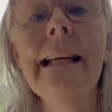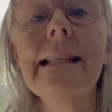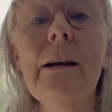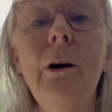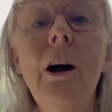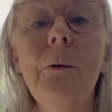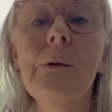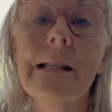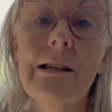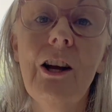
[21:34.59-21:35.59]
so I will
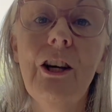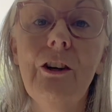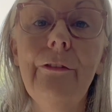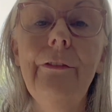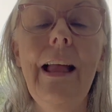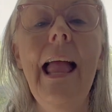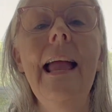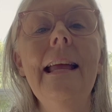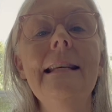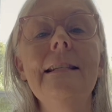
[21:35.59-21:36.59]
sign off
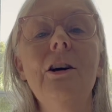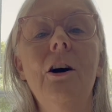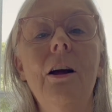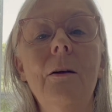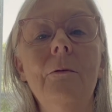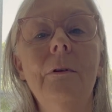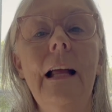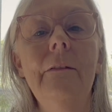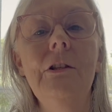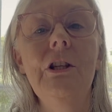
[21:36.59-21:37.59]
and I will
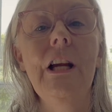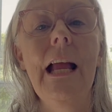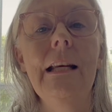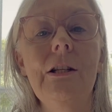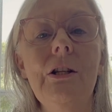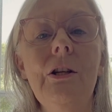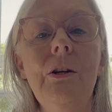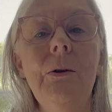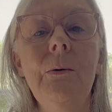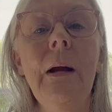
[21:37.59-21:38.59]
have a chat to
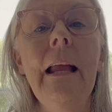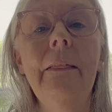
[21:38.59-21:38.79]
you